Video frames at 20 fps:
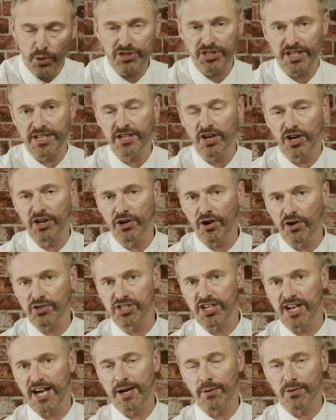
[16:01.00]
for watching
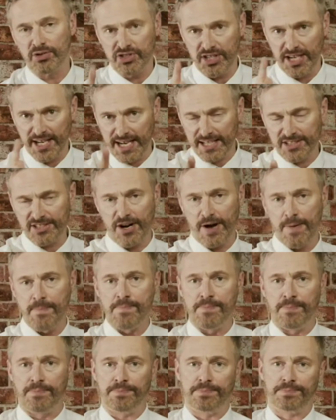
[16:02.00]
Unlocked today. We'll see you next
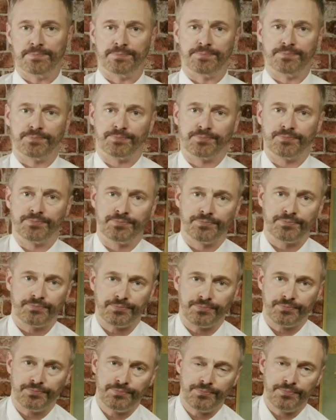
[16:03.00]
time.
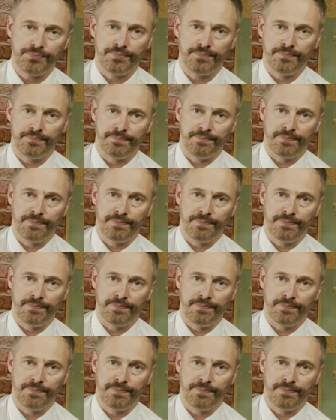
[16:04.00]
Martin,